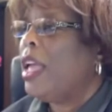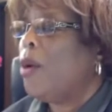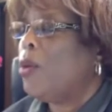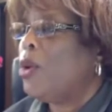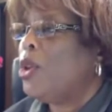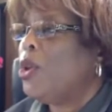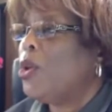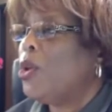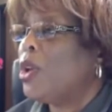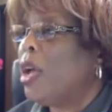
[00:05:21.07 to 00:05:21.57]
And
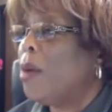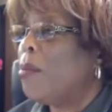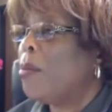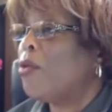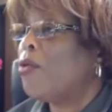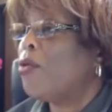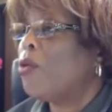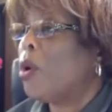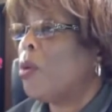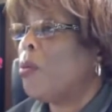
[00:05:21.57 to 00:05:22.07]
when you come
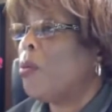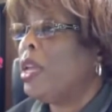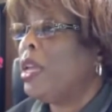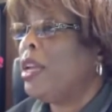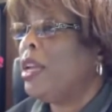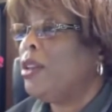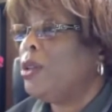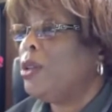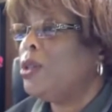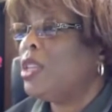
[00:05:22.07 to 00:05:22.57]
before
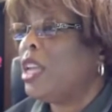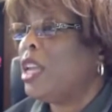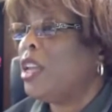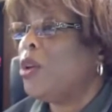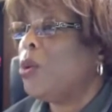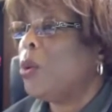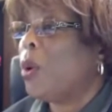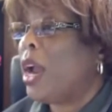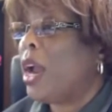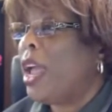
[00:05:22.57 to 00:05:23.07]
me and you say
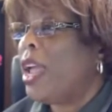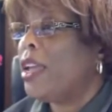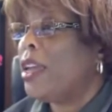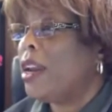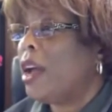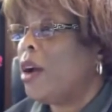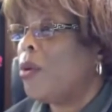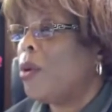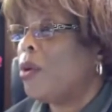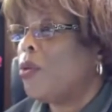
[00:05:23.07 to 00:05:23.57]
you were hanging
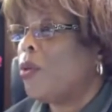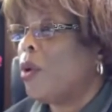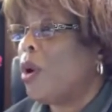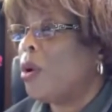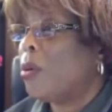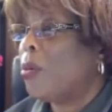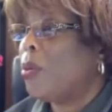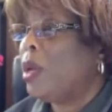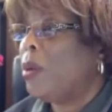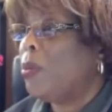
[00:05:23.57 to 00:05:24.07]
out with
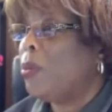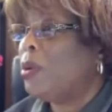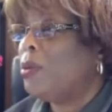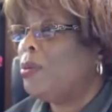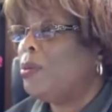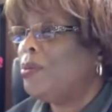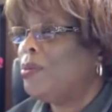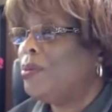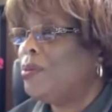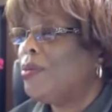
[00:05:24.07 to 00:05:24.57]
wrong people,